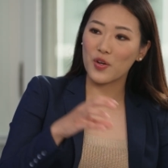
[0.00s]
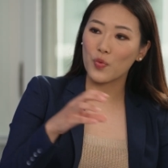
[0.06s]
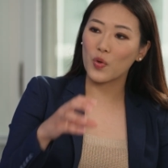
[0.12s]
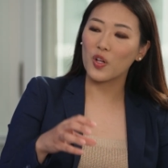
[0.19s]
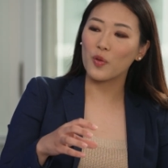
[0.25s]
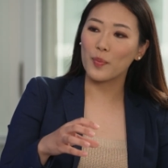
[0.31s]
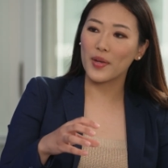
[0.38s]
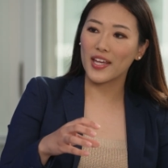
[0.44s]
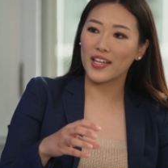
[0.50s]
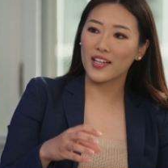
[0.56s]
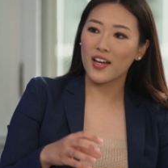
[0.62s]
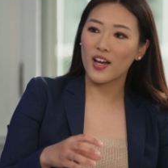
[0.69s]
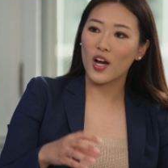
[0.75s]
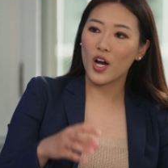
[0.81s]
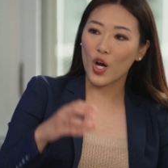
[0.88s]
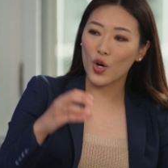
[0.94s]
and well being
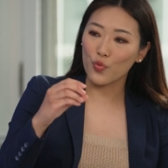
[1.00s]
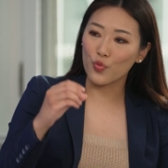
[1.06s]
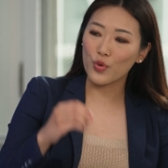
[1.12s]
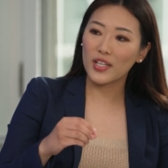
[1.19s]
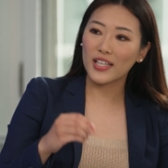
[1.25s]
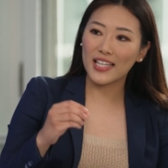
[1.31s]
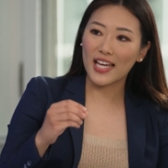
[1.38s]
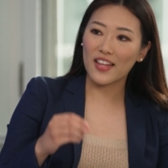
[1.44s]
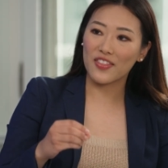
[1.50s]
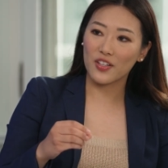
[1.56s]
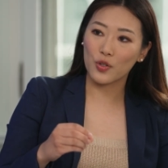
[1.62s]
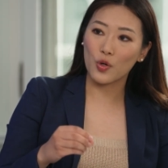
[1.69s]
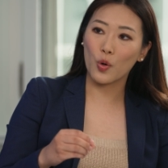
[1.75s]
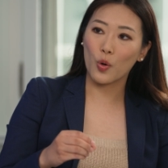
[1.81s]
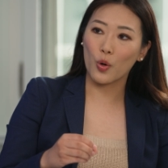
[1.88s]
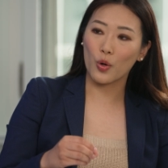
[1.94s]
are really at the
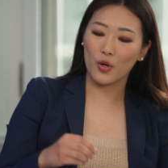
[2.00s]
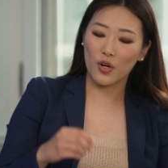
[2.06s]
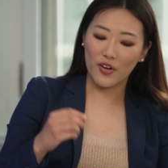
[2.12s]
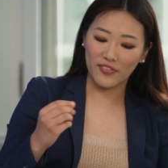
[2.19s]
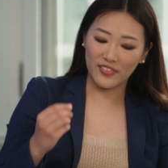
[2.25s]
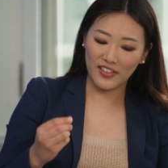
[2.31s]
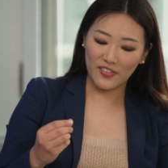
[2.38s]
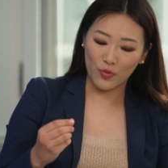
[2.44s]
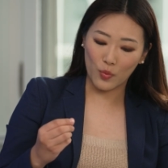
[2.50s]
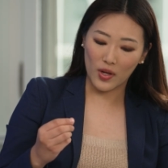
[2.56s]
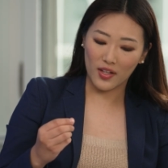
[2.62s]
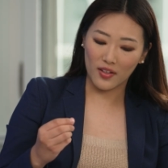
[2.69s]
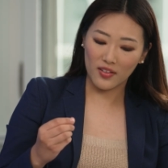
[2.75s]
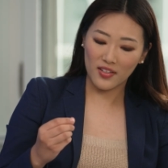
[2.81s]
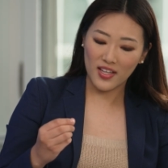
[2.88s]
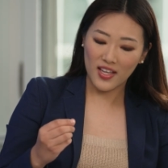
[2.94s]
core of Live
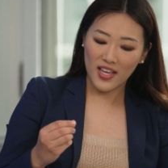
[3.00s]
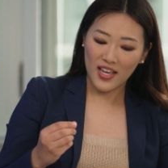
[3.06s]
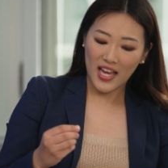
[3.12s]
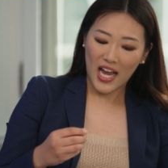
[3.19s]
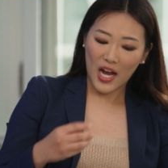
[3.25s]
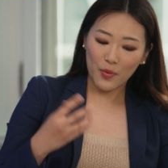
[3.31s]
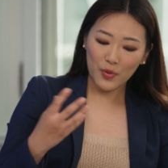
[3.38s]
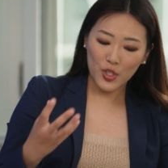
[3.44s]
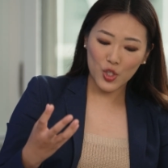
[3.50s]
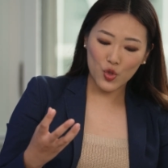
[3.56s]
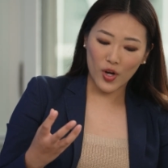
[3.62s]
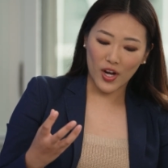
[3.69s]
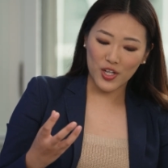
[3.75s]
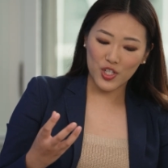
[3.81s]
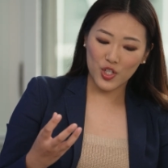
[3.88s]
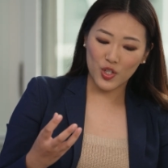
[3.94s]
Well. How are you
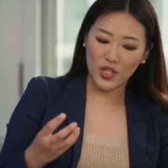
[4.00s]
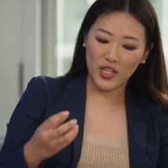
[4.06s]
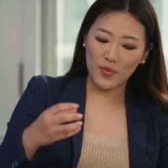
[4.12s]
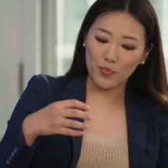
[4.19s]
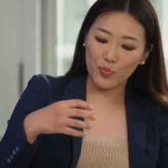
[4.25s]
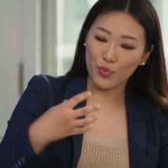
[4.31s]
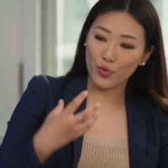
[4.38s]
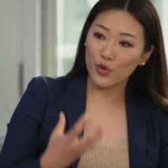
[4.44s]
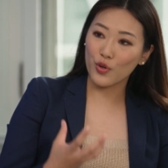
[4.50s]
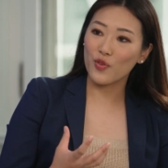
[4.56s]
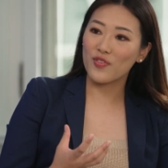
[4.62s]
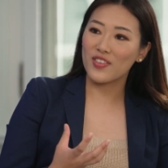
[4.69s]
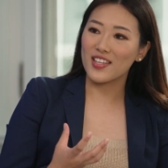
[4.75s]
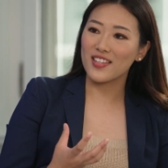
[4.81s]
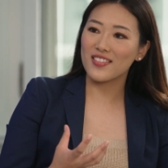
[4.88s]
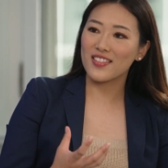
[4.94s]
trying to
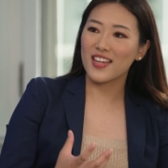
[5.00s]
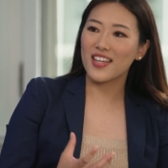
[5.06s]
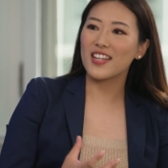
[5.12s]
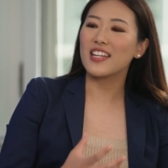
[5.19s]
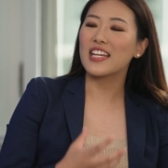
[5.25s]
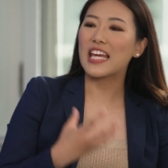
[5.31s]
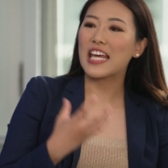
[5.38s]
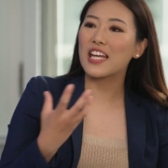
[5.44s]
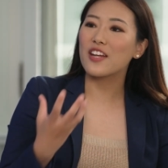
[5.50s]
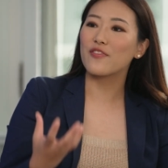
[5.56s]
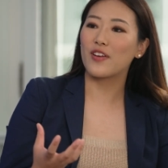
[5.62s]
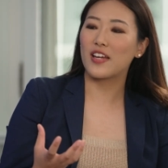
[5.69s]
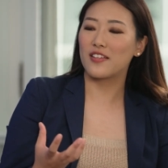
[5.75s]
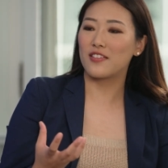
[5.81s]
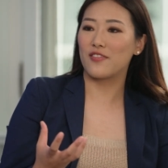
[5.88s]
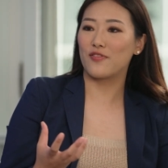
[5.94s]
improve this in an
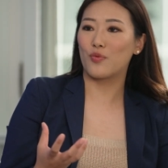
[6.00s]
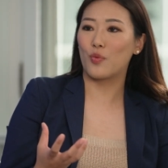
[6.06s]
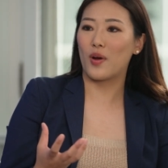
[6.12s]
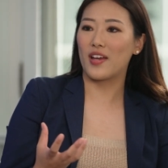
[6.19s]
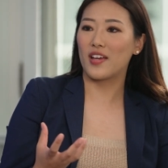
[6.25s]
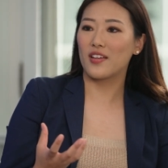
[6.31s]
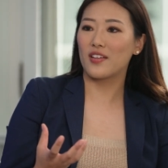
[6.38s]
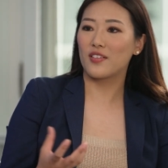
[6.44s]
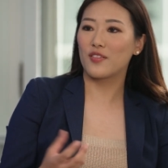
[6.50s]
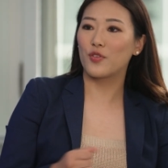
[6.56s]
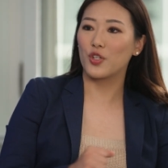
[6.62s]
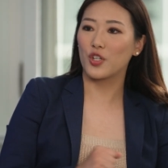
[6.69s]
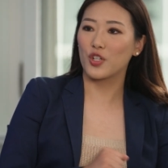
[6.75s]
innovative way for